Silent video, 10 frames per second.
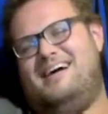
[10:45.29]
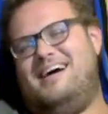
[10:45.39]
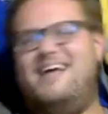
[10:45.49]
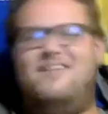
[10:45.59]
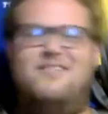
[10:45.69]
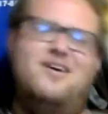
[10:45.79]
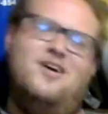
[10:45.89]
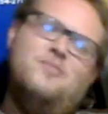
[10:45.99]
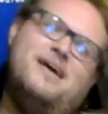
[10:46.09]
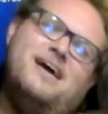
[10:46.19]
I don't
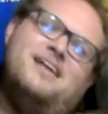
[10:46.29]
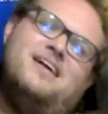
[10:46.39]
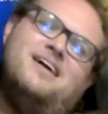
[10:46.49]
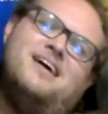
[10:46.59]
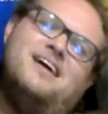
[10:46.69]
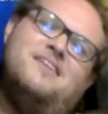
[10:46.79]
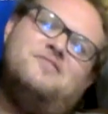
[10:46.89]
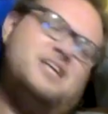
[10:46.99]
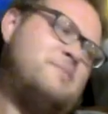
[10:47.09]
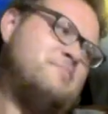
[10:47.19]
know, man. I love
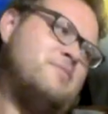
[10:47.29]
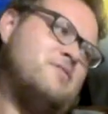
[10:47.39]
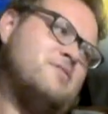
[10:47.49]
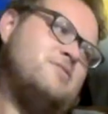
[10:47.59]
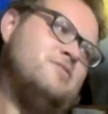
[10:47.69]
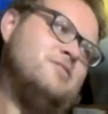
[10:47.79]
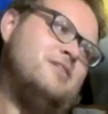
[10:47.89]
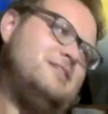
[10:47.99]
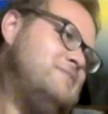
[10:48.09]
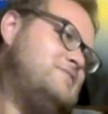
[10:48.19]
Shippensburg too, though.
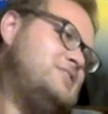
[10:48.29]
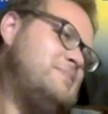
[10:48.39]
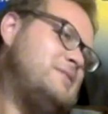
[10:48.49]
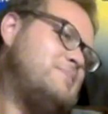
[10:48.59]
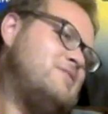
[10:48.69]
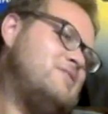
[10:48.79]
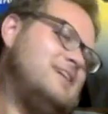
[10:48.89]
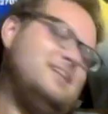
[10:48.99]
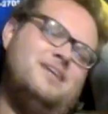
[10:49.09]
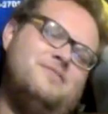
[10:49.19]
I love Shippensburg.
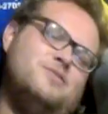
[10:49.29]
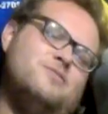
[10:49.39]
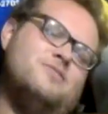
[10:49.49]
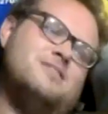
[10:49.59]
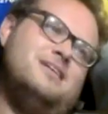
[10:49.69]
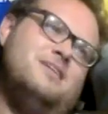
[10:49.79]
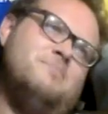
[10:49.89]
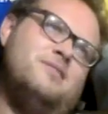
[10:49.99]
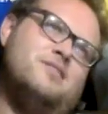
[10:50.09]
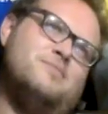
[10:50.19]
I love York. I love
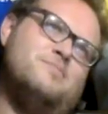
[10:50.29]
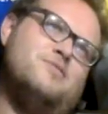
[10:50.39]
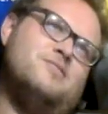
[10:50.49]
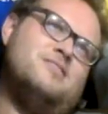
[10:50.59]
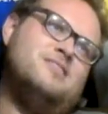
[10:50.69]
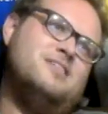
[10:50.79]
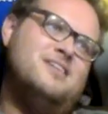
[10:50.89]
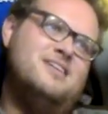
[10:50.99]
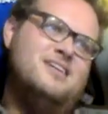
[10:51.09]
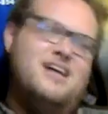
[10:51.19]
Baltimore.
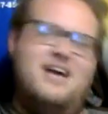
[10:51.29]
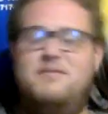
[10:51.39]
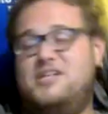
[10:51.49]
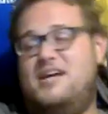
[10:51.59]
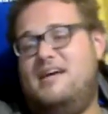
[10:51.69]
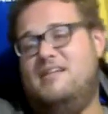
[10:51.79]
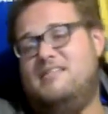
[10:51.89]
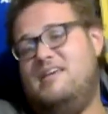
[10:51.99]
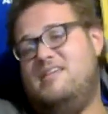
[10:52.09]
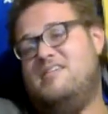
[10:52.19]
Hey, shout out
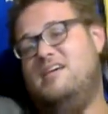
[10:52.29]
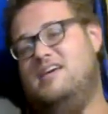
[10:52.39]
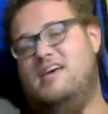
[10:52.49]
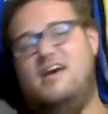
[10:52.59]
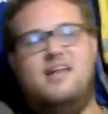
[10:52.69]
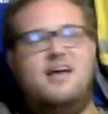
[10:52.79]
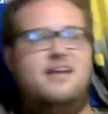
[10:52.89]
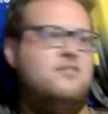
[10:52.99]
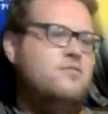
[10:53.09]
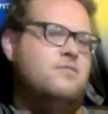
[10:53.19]
DC, Ken. How
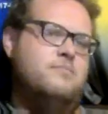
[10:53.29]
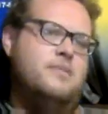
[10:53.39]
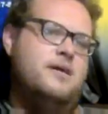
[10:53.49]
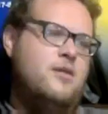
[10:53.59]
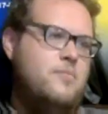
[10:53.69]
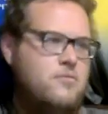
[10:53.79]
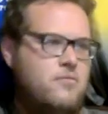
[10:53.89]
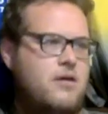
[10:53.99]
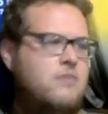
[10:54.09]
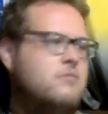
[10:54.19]
you doing, man? Hope you're
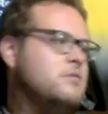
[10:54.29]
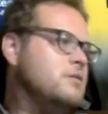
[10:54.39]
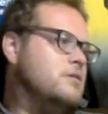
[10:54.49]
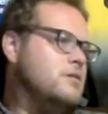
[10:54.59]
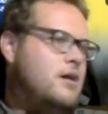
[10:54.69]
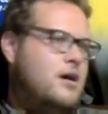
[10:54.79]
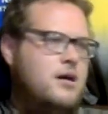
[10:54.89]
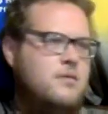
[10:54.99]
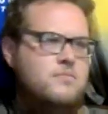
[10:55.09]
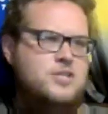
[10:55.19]
well.
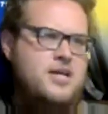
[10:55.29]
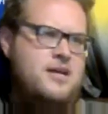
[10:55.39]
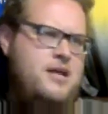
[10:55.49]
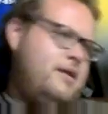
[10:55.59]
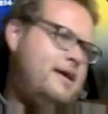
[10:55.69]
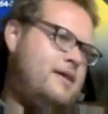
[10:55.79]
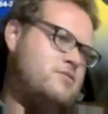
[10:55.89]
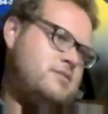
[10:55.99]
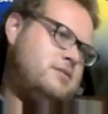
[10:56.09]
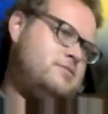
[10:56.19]
Um, shout out
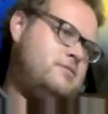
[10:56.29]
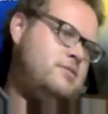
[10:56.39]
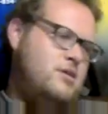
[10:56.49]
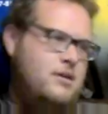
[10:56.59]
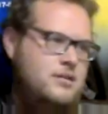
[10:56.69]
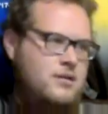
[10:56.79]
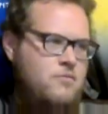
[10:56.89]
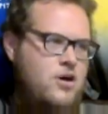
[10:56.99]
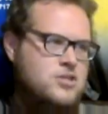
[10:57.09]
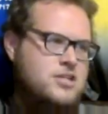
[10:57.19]
Hagerstown. You know, I love
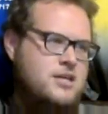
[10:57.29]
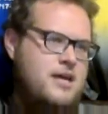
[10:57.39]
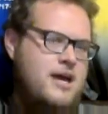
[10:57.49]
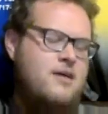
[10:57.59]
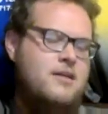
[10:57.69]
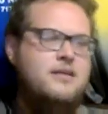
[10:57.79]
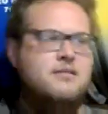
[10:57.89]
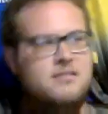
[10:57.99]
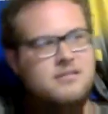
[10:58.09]
Washington County.